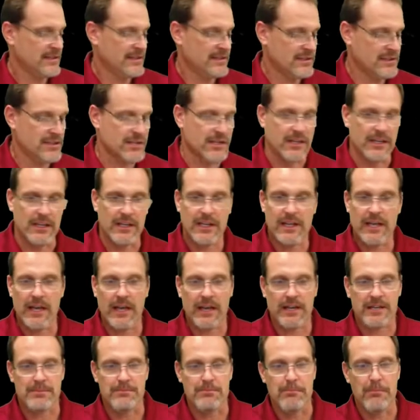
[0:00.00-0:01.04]
She
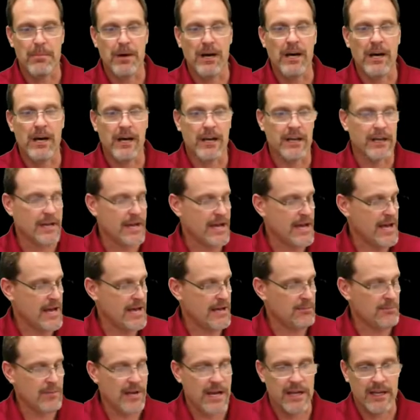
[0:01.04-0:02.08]
kicks butt
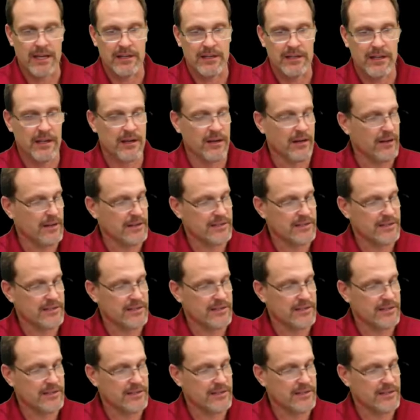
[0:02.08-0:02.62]
at making dinner.